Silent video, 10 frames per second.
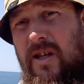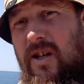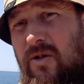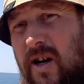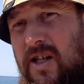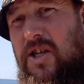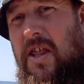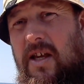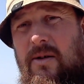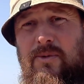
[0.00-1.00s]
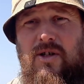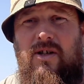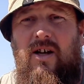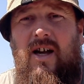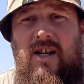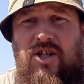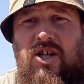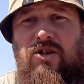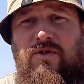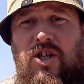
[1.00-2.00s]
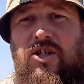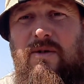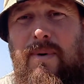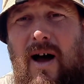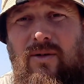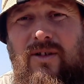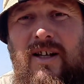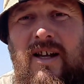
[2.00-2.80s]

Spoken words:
you know, anything up to excess of 60 pound.